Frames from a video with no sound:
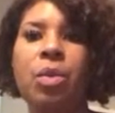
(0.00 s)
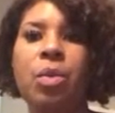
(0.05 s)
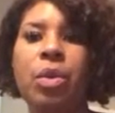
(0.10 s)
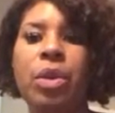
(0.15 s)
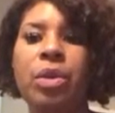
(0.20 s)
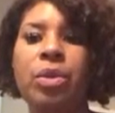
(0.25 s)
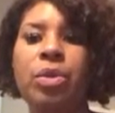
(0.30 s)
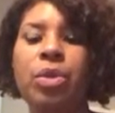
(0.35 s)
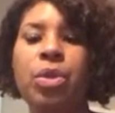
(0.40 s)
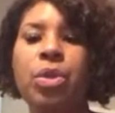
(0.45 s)

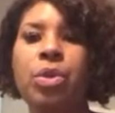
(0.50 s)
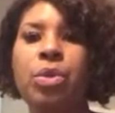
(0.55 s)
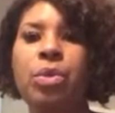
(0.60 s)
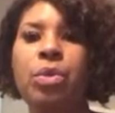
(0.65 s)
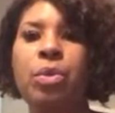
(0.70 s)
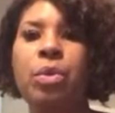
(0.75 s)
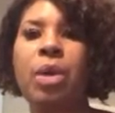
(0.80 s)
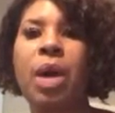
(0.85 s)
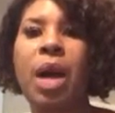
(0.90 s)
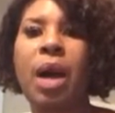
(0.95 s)
order
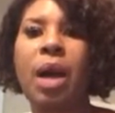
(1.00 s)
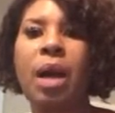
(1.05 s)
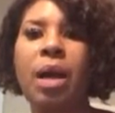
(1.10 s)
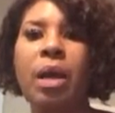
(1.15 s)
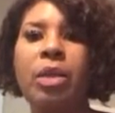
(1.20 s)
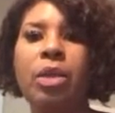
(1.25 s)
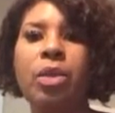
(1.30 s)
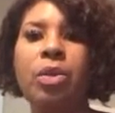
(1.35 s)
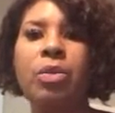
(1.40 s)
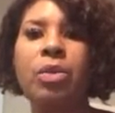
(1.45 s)

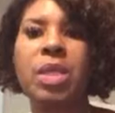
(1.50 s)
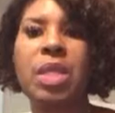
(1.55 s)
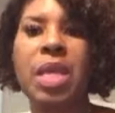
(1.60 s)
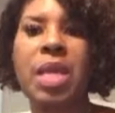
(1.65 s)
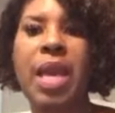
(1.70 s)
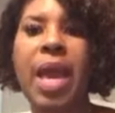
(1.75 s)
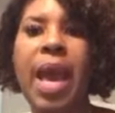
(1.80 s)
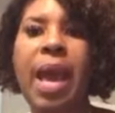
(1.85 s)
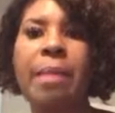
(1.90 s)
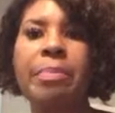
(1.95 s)
to use
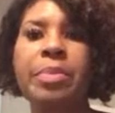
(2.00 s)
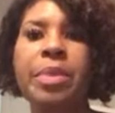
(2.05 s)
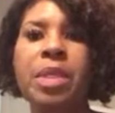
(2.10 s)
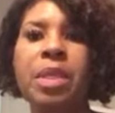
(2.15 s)
the app.